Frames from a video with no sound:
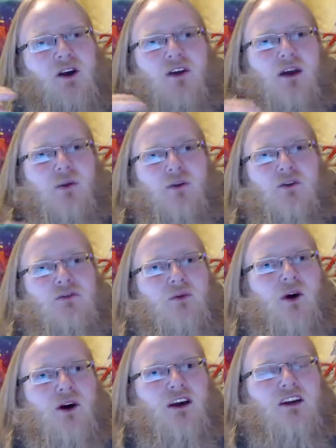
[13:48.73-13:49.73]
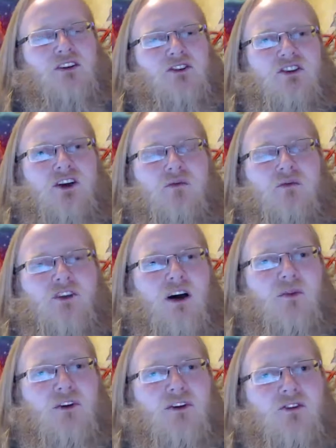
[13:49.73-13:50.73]
able to respond as she comes
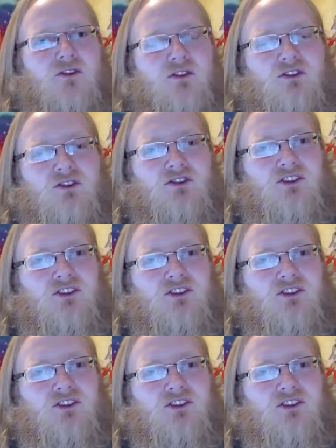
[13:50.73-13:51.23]
up and introduces